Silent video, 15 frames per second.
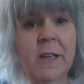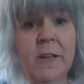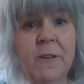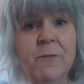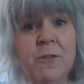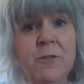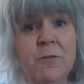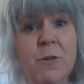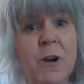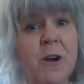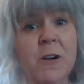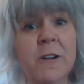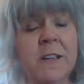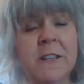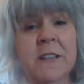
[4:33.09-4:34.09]
If you
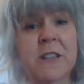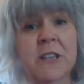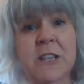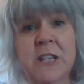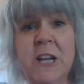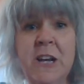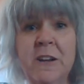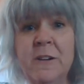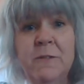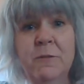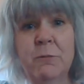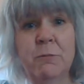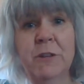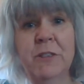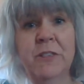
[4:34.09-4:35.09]
are in love
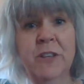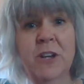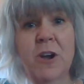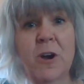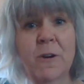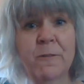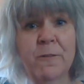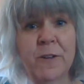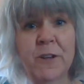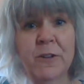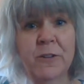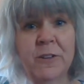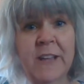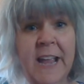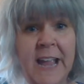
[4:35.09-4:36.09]
with the
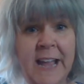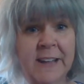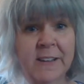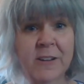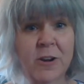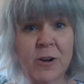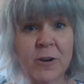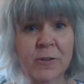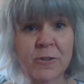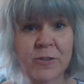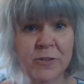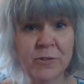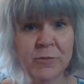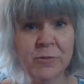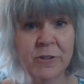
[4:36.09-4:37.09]
Garfield cat
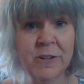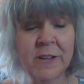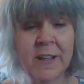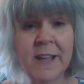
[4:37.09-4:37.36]
cartoon